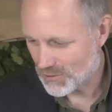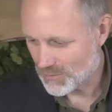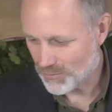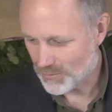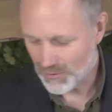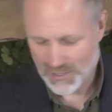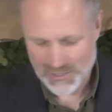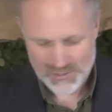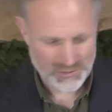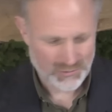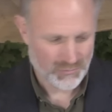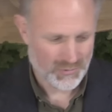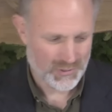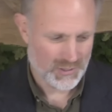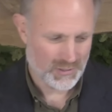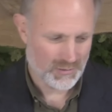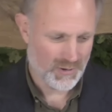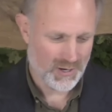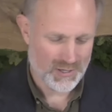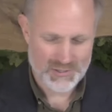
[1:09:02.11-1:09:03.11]
as a corporation
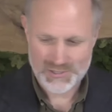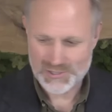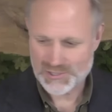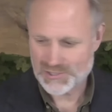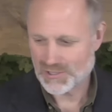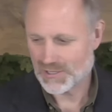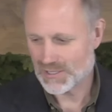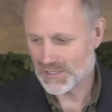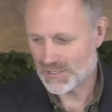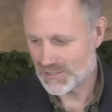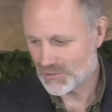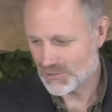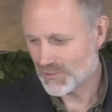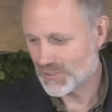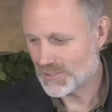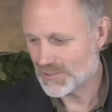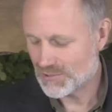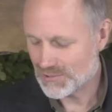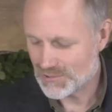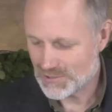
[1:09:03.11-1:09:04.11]
when your margins start getting
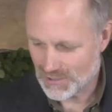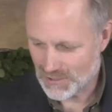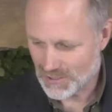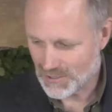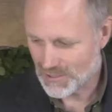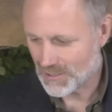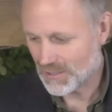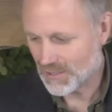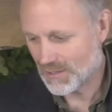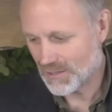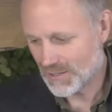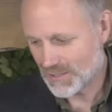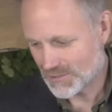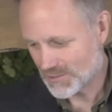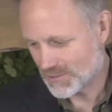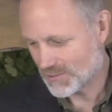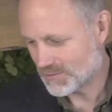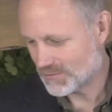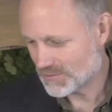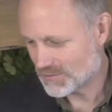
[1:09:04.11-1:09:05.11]
squeezed? You start cutting
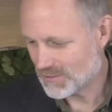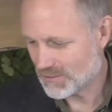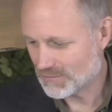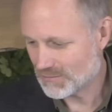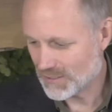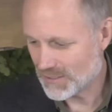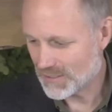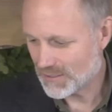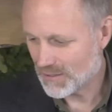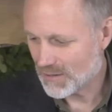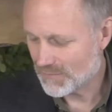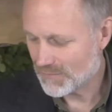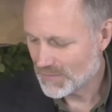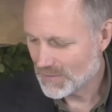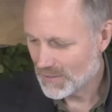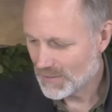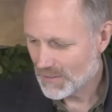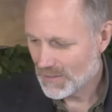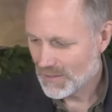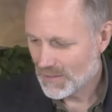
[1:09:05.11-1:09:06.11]
costs and start laying off.